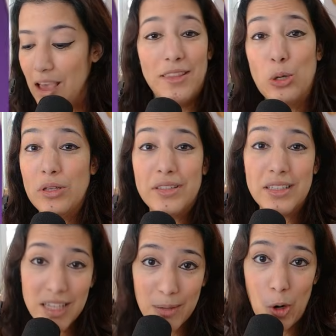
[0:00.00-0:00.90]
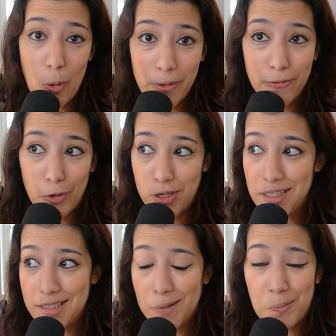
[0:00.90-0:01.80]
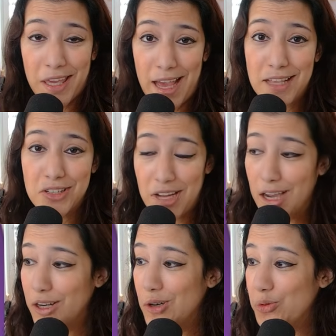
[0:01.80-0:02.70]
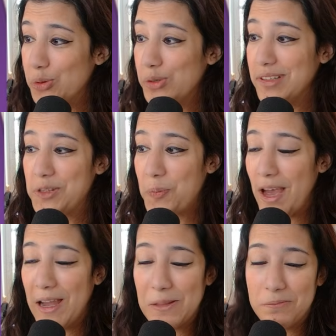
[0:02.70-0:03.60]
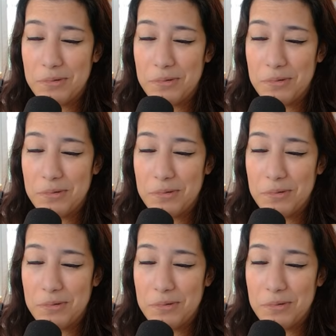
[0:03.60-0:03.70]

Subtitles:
The only thing that I'm hoping for is that my cats are not going to ruin this pad,